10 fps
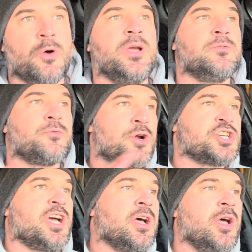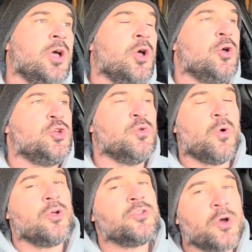in Russia, you
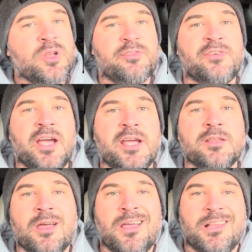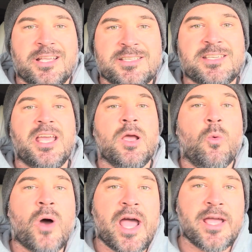won't only find, let's say,
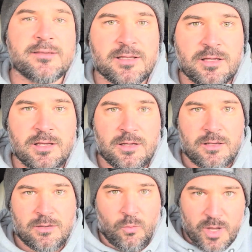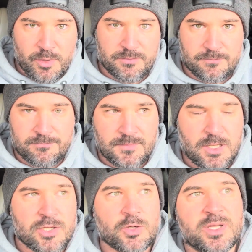white women.
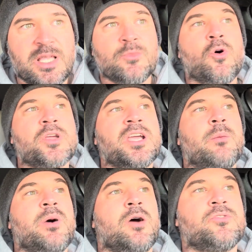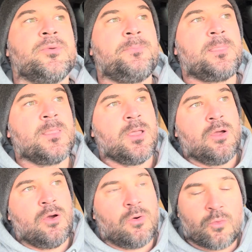So when I'm talking about
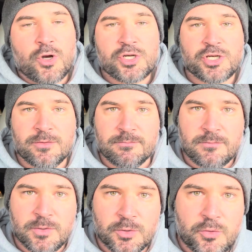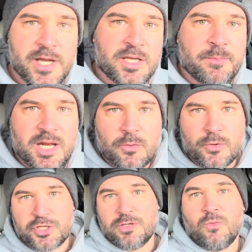Russian, Ukrainian,
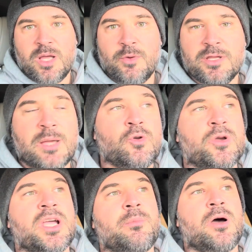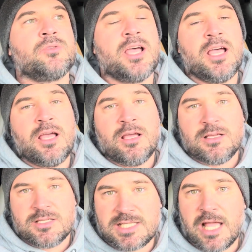Belarusian women, I'm talking about
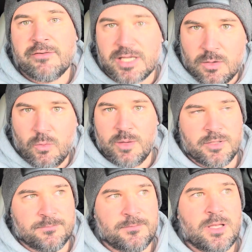Slavic women.